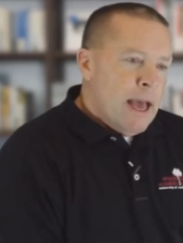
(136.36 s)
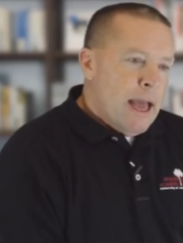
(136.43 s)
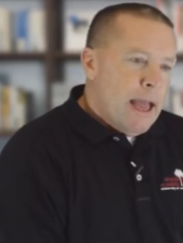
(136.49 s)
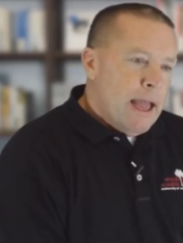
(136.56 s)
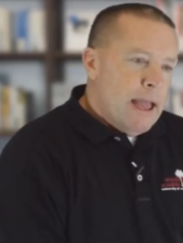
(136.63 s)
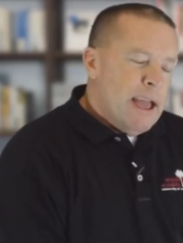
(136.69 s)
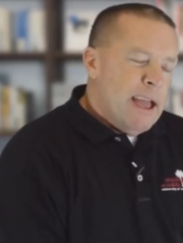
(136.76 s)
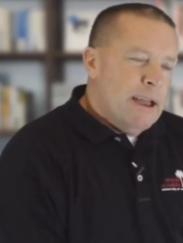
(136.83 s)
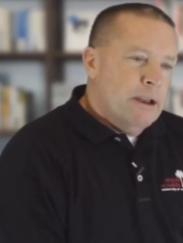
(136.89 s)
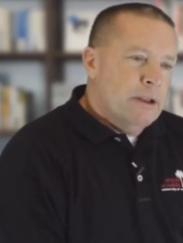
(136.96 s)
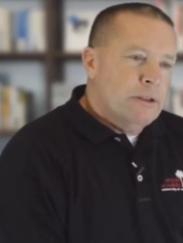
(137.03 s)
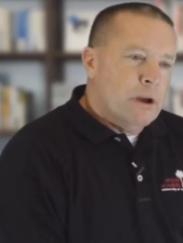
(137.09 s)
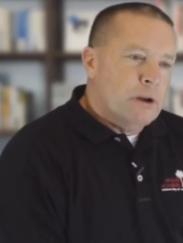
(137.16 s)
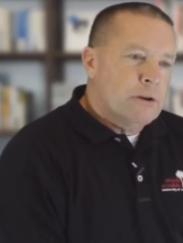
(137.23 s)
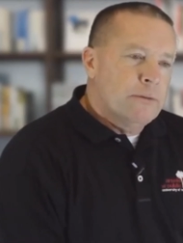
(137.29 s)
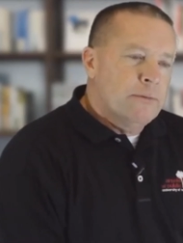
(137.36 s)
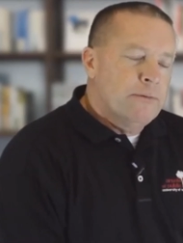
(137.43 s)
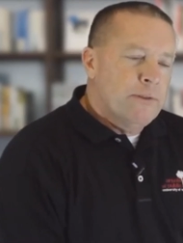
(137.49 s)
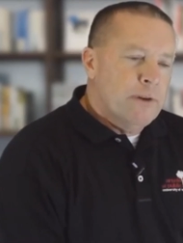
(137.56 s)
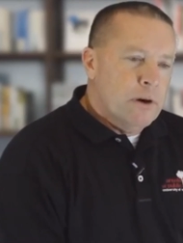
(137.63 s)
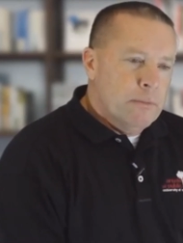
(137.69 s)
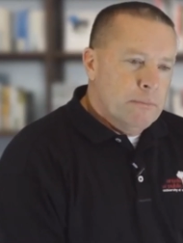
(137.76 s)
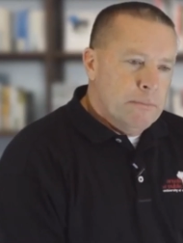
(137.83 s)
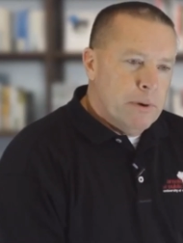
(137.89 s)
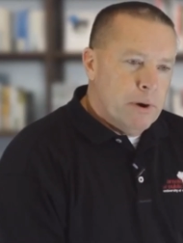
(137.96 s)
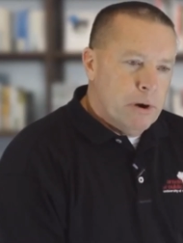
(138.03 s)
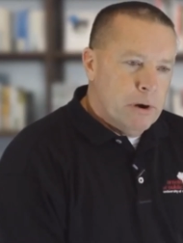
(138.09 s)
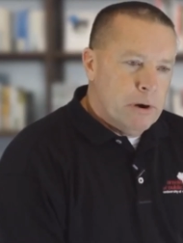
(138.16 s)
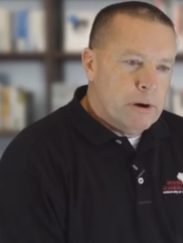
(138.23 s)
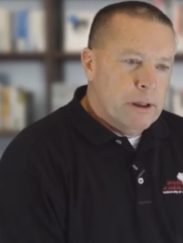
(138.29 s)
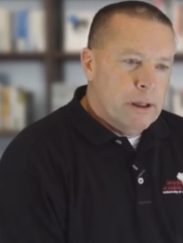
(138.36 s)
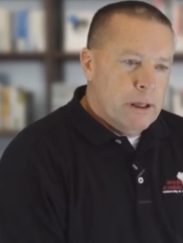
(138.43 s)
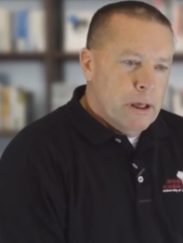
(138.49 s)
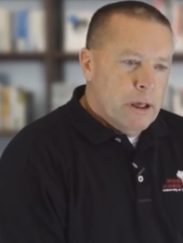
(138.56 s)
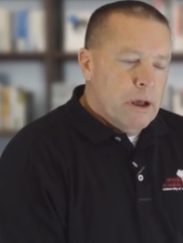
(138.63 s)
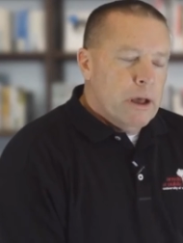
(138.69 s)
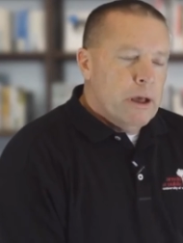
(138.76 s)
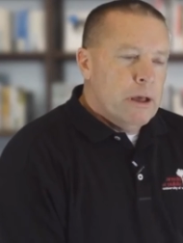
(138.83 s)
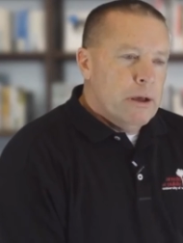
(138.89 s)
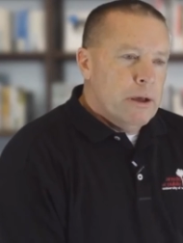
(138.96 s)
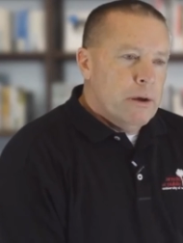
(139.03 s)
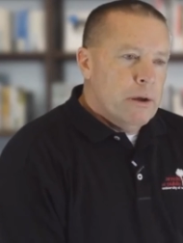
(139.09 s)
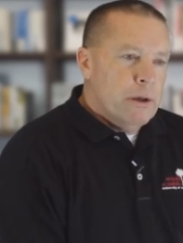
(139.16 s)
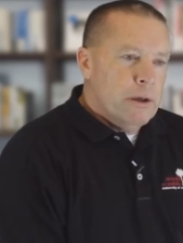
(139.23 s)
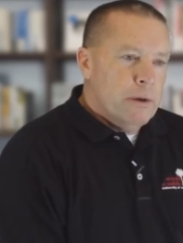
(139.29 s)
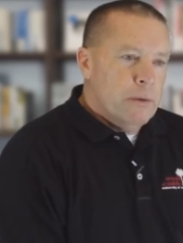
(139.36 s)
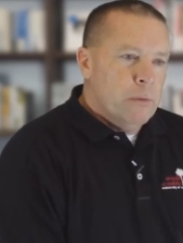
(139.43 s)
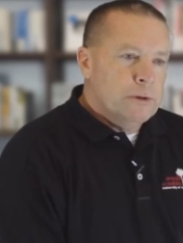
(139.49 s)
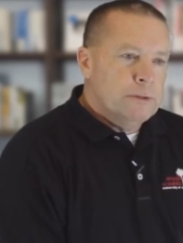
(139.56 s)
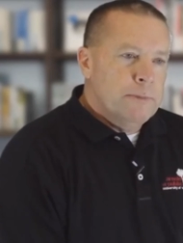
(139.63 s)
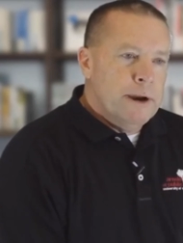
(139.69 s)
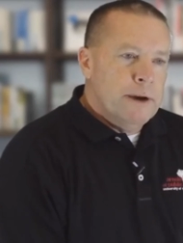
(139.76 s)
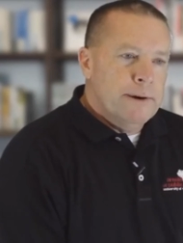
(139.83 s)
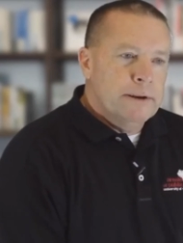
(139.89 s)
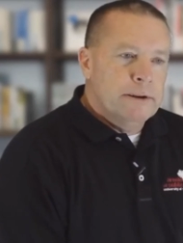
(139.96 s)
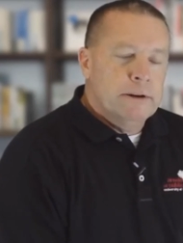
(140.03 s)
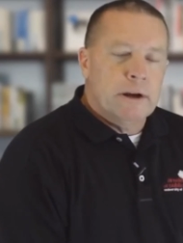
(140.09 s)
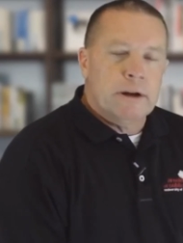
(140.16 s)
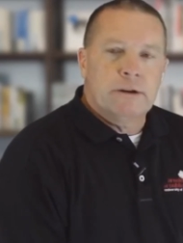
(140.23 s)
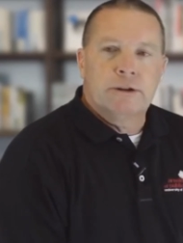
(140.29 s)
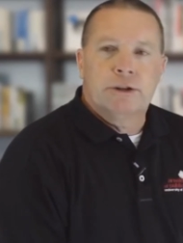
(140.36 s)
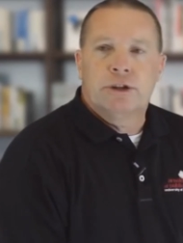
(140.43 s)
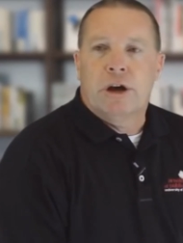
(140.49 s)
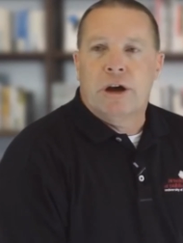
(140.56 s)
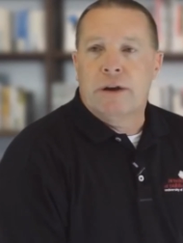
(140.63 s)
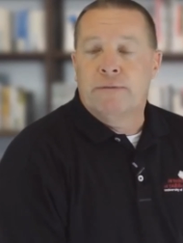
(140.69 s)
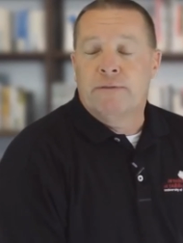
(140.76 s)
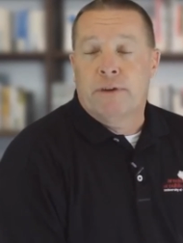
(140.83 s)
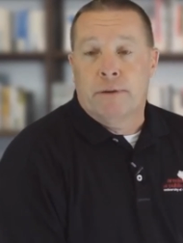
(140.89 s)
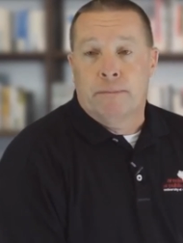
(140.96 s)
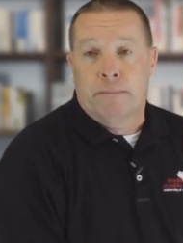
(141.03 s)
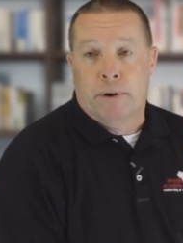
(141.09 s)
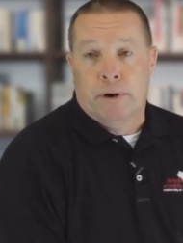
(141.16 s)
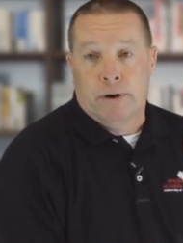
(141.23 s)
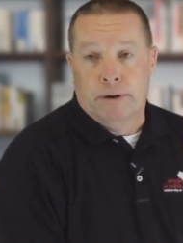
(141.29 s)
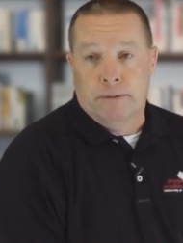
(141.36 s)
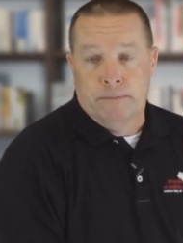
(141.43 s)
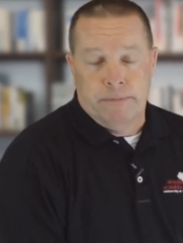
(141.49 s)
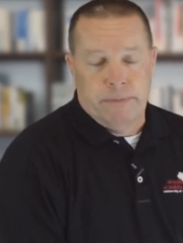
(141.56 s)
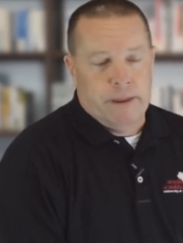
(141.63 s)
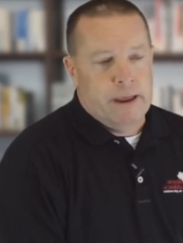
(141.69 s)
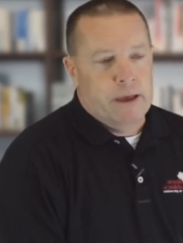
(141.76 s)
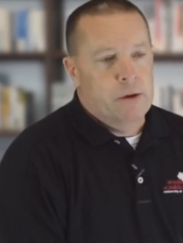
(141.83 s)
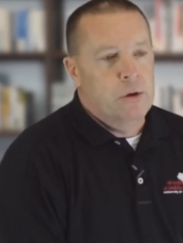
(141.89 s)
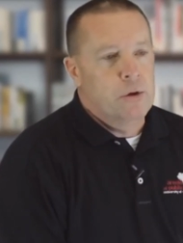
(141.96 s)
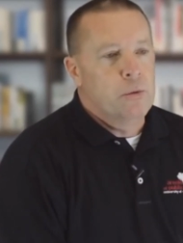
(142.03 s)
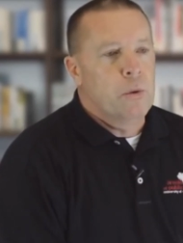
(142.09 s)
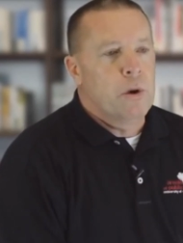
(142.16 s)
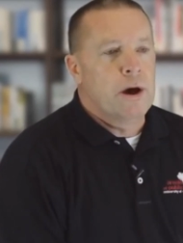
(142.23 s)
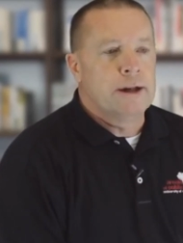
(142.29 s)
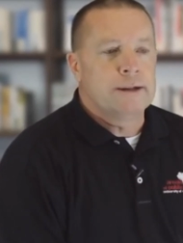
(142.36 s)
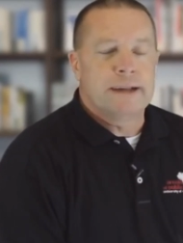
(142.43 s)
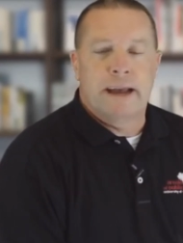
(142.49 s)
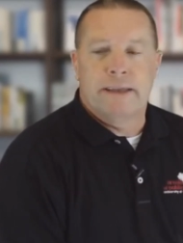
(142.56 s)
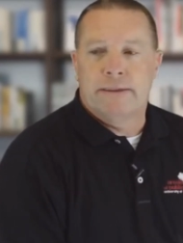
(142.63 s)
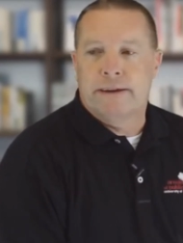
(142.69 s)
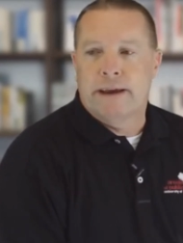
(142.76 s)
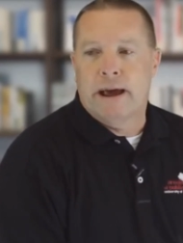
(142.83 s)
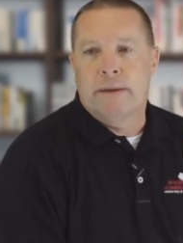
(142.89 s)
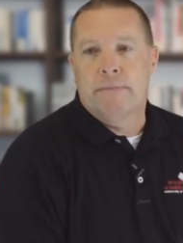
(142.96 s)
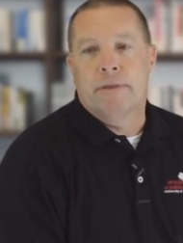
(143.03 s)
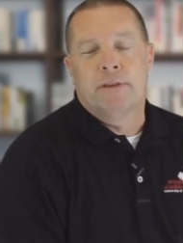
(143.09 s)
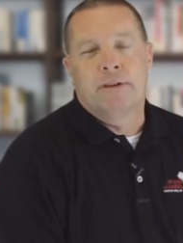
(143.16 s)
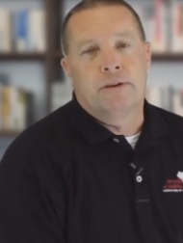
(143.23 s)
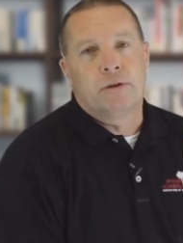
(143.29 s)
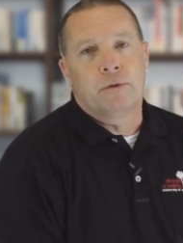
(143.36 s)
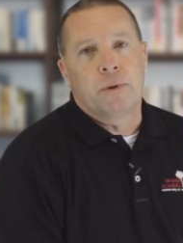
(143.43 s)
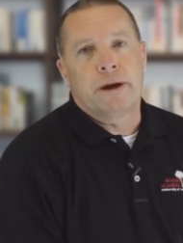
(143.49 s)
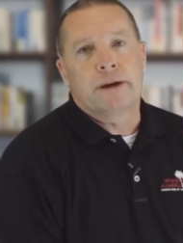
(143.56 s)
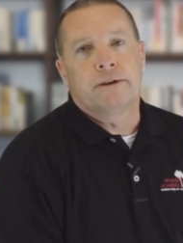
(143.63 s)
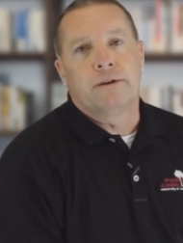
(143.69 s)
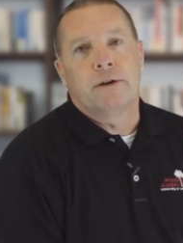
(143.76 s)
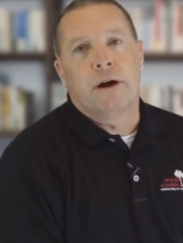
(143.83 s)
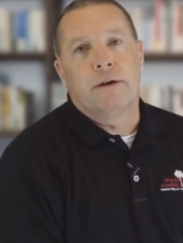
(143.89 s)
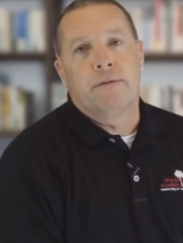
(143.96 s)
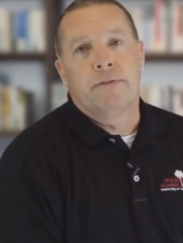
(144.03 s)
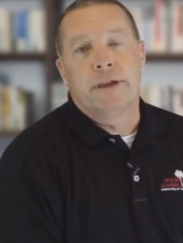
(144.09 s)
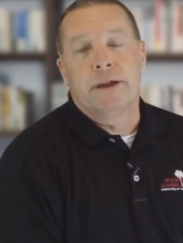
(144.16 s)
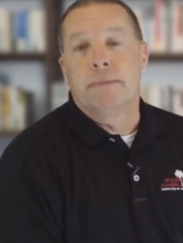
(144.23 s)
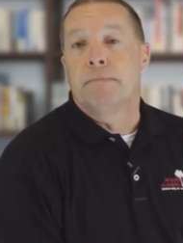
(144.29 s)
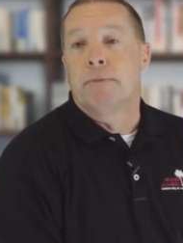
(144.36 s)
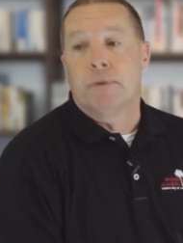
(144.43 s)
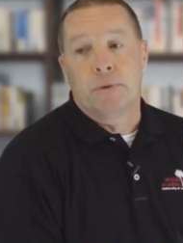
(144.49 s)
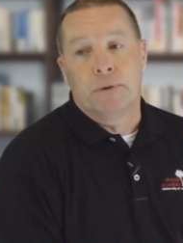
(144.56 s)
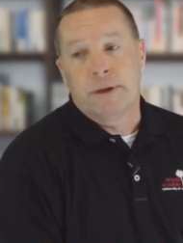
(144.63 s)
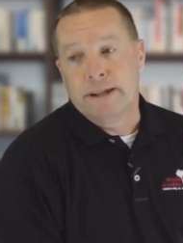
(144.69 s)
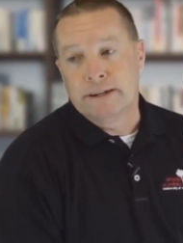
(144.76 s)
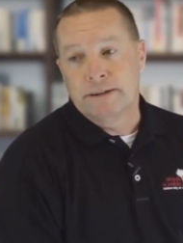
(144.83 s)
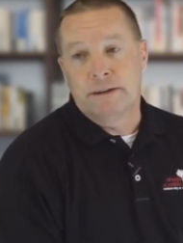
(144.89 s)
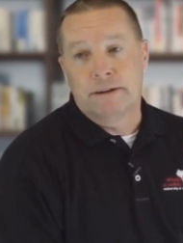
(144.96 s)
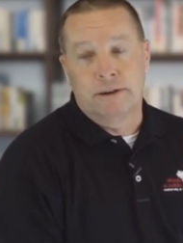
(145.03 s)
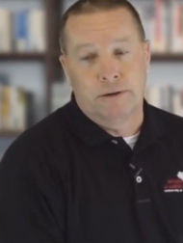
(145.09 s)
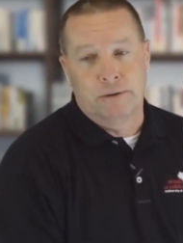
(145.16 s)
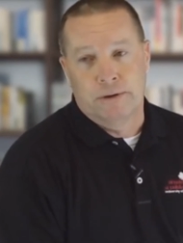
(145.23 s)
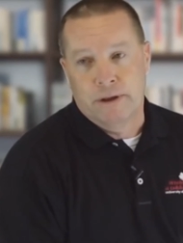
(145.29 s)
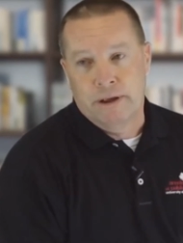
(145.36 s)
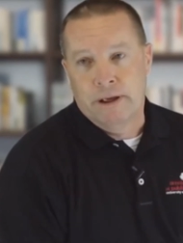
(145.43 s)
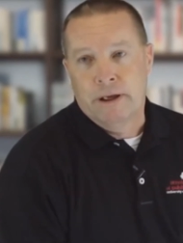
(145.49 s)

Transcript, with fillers: And Dr. Vernberg was married to Dr. John Vernberg, who was at the time the director of the Baruch Institute.